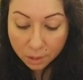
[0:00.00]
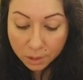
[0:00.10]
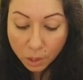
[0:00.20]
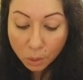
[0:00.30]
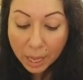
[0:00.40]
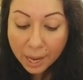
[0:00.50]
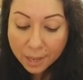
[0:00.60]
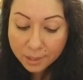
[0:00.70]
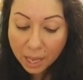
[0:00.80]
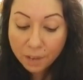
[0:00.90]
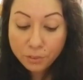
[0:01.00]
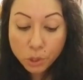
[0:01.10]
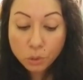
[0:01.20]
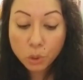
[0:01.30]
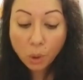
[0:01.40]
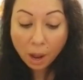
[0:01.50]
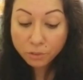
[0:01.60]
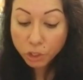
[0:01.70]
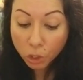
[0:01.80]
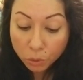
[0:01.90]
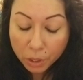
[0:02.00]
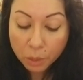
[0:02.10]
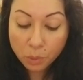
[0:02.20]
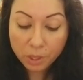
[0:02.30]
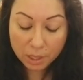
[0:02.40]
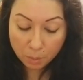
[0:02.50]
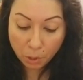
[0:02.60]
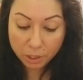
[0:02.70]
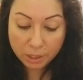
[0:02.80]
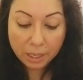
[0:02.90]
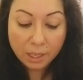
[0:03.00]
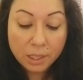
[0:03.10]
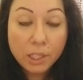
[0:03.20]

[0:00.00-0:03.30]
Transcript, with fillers: so like I said, if you do have children with this person,